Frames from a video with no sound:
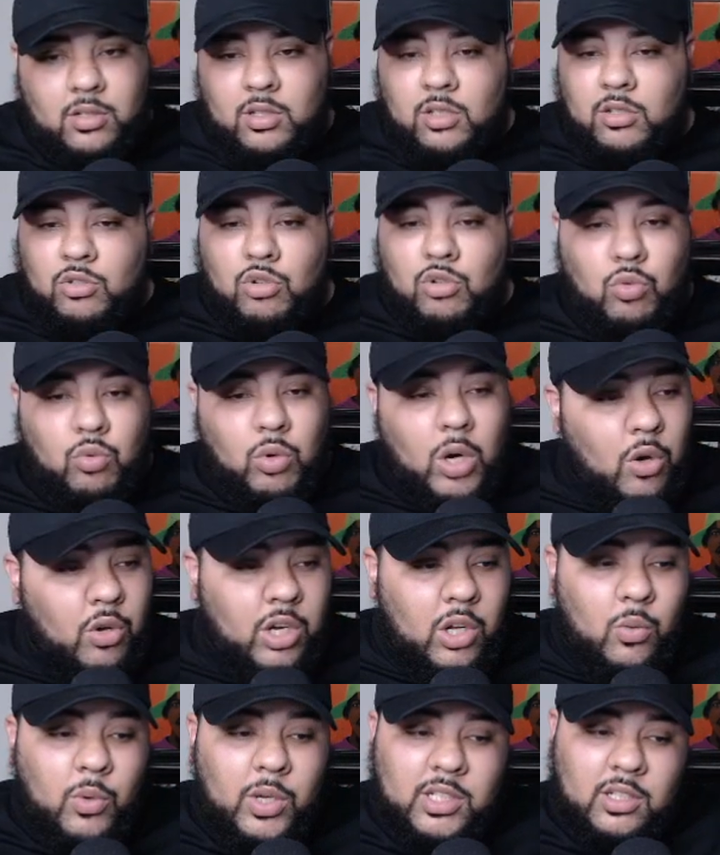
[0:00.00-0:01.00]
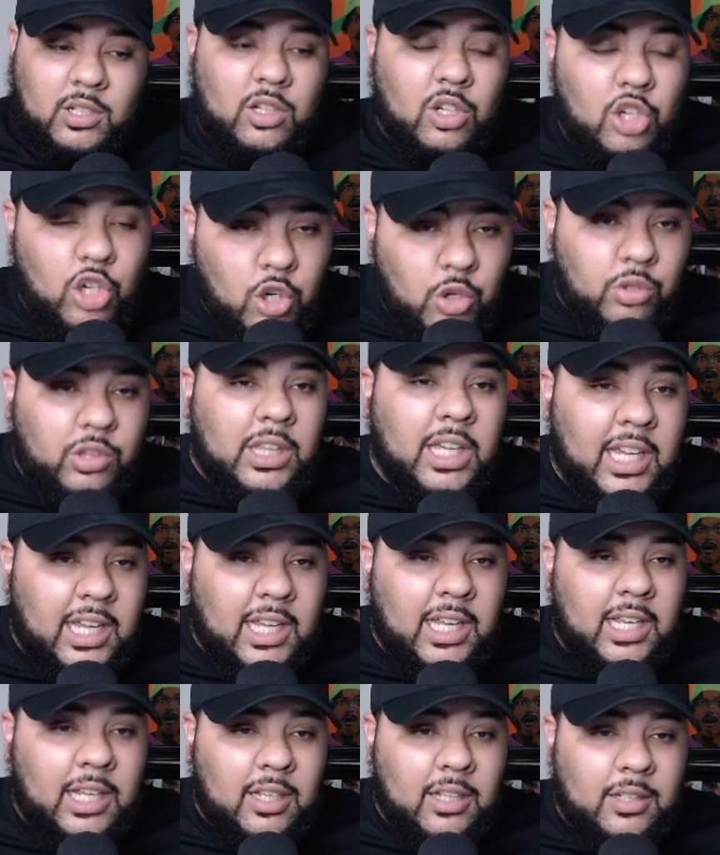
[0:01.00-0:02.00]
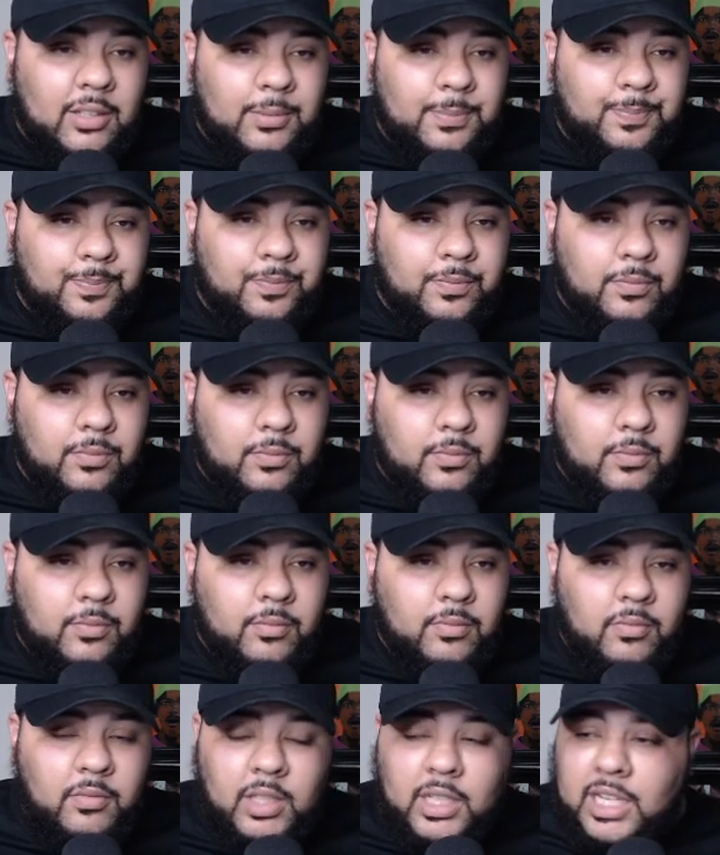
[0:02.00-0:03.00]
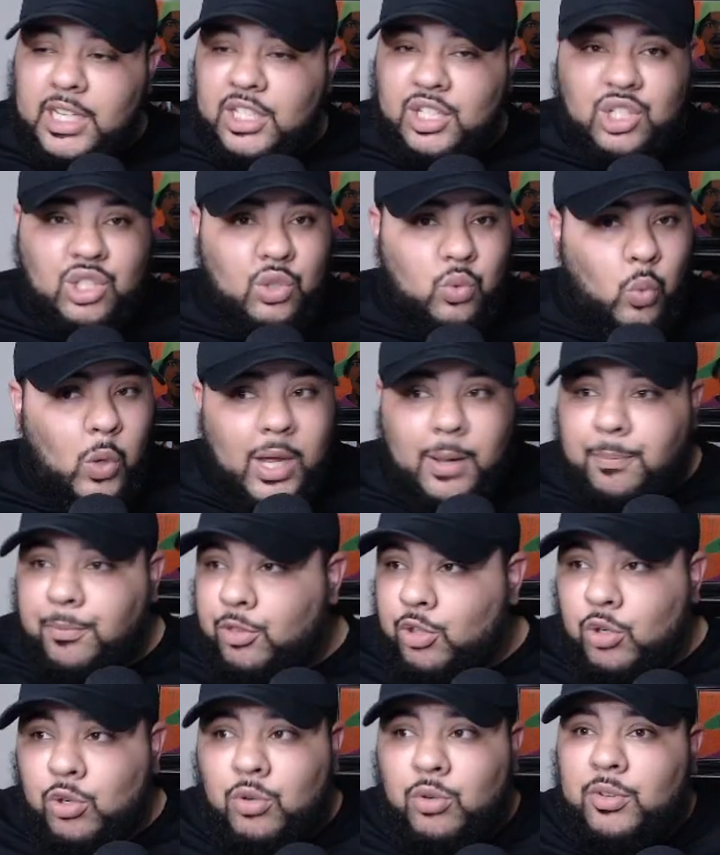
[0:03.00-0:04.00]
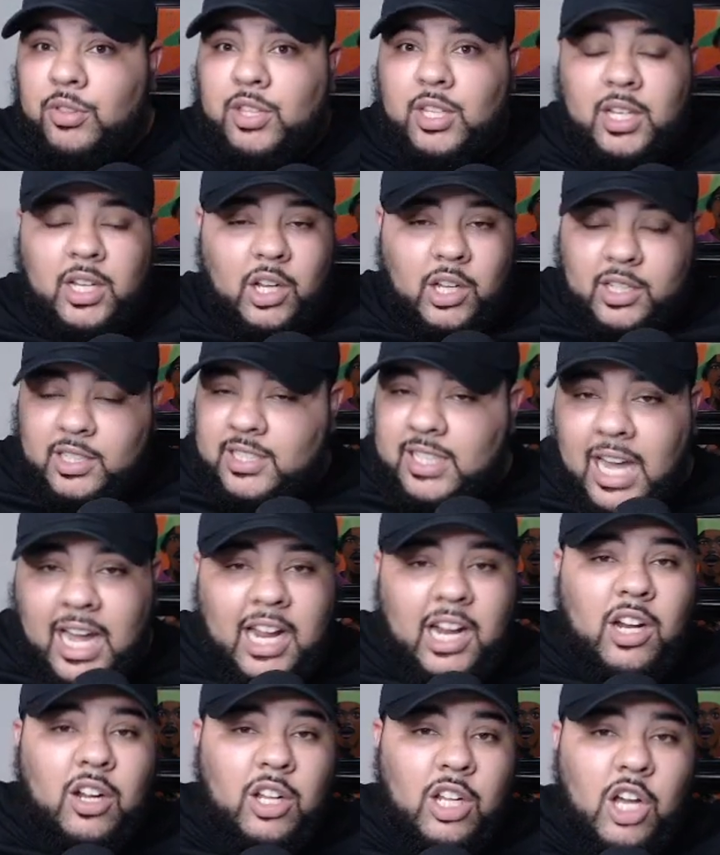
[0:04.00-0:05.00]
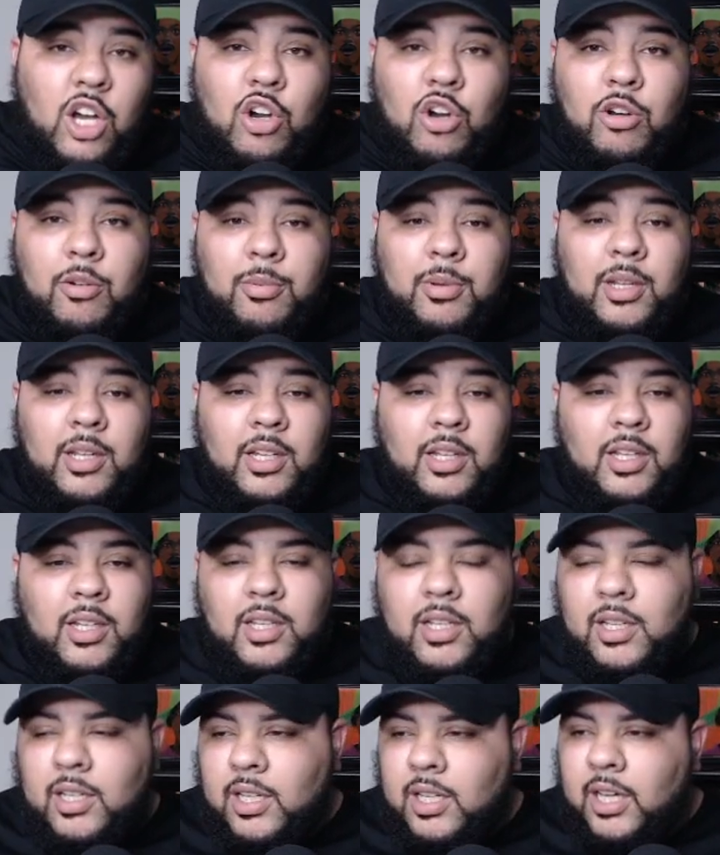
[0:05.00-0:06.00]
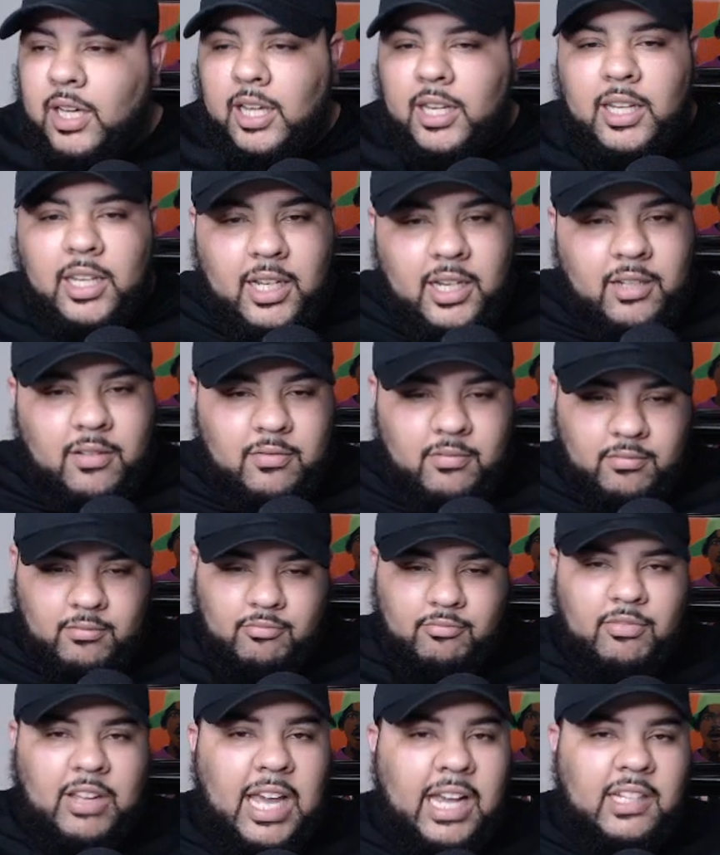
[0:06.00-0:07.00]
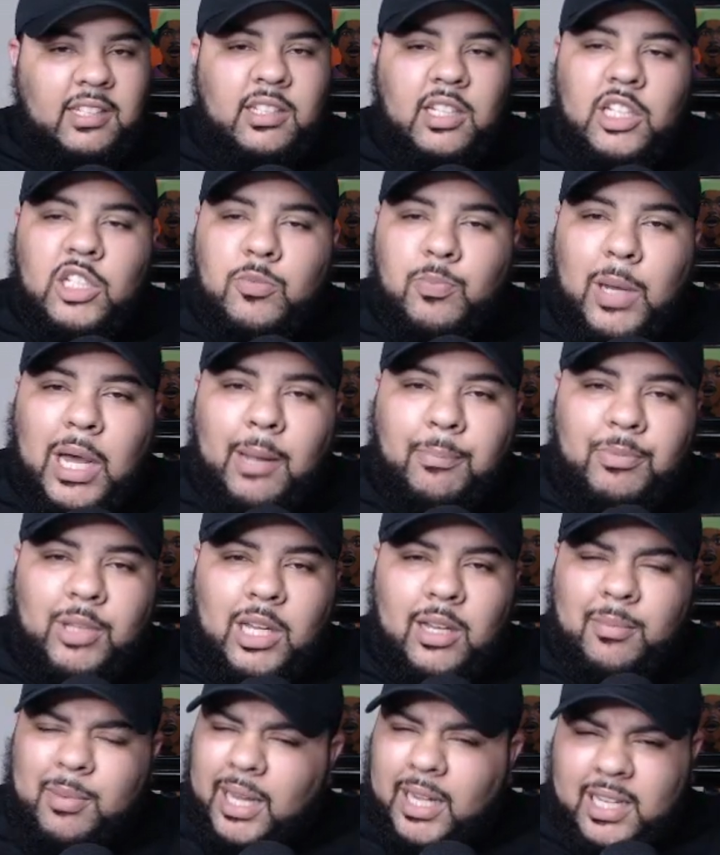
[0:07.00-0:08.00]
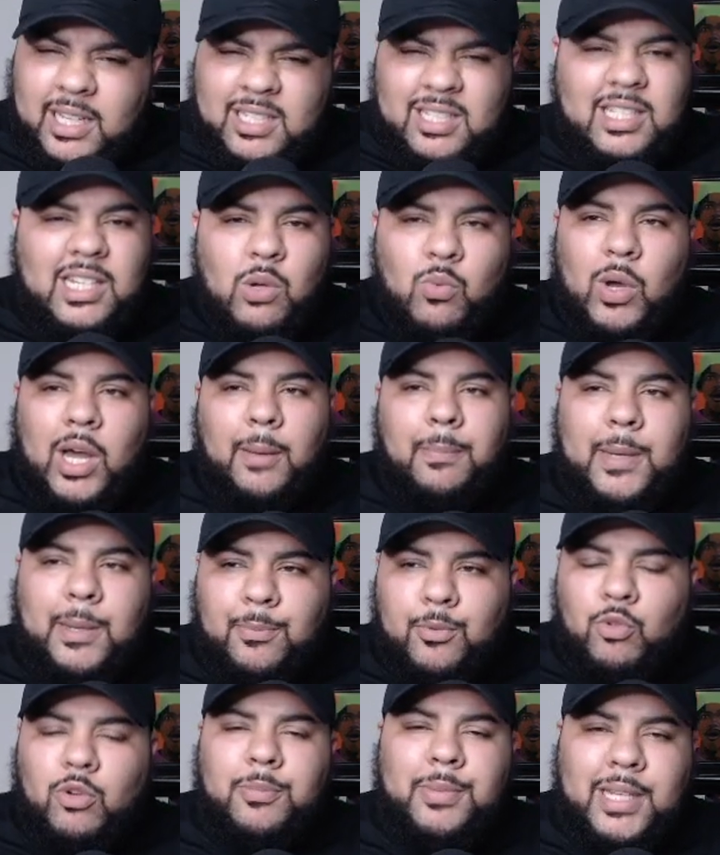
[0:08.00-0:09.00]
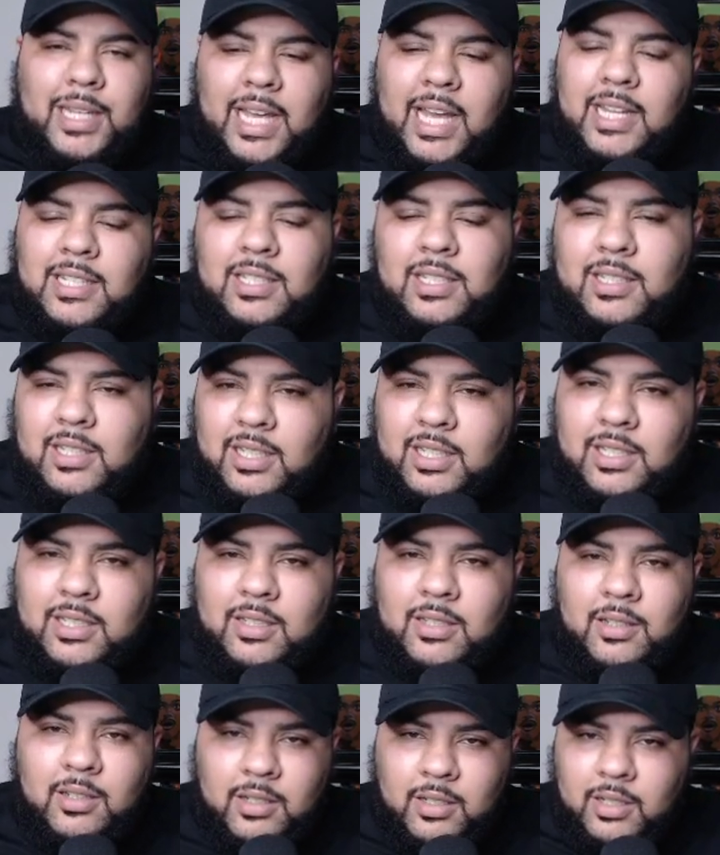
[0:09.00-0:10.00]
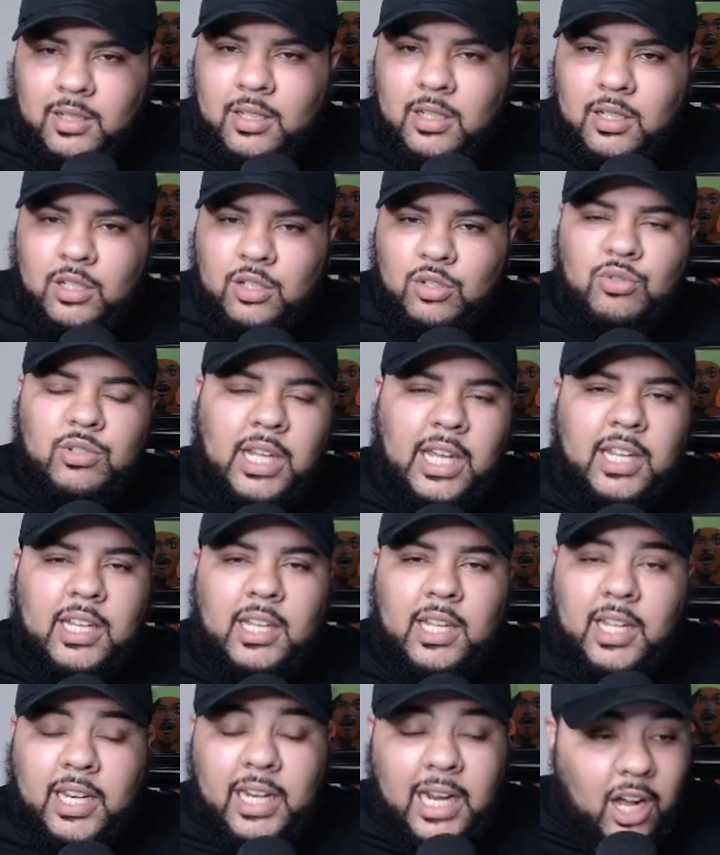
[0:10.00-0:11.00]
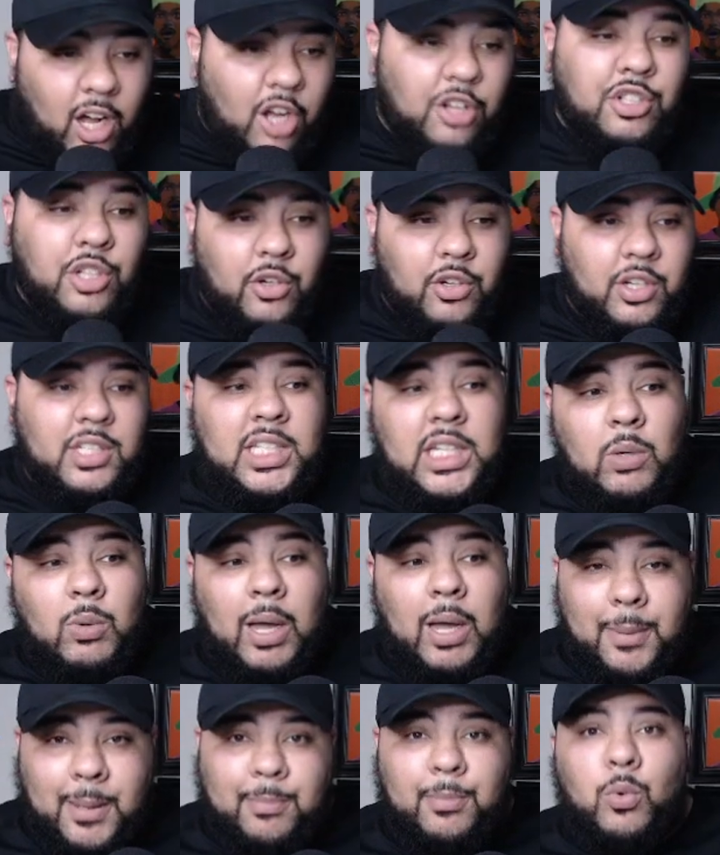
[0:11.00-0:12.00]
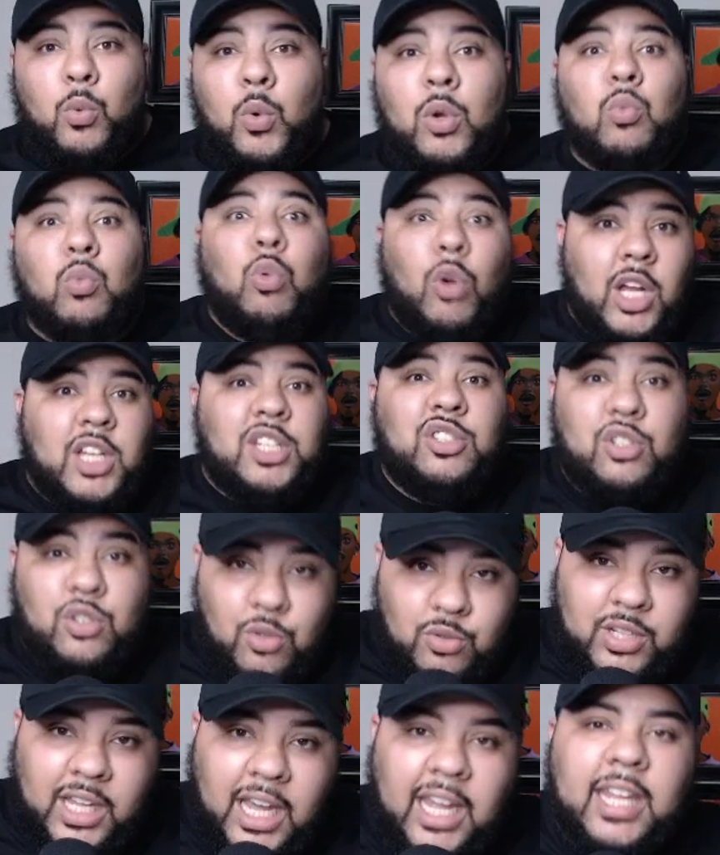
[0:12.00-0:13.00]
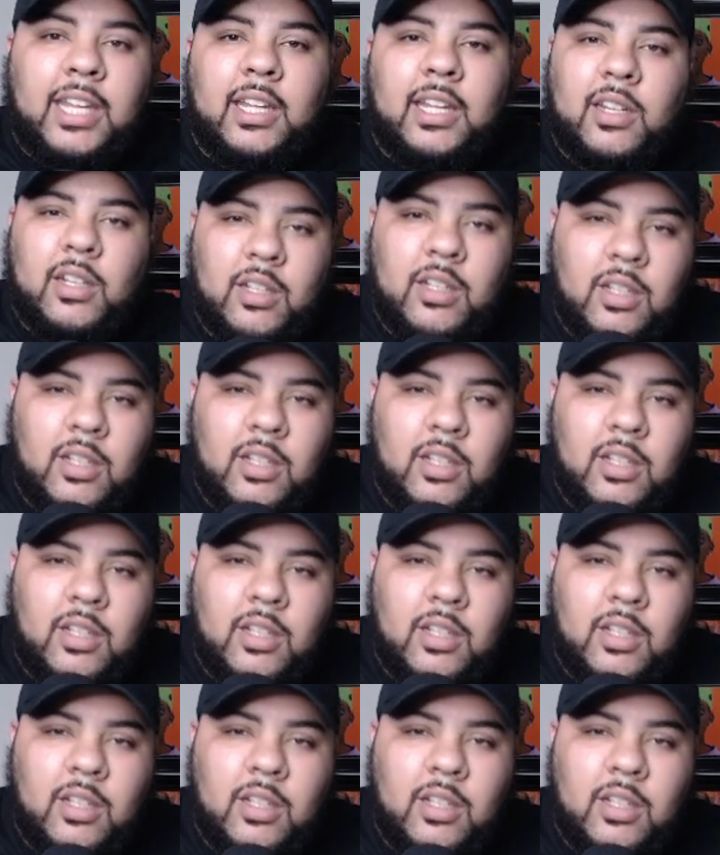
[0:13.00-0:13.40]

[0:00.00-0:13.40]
Corona was a new thing. It swept through the entire globe, and then vaccines popped up. I could see why people would be hesitant to take it, and I also could see why people would rush to take it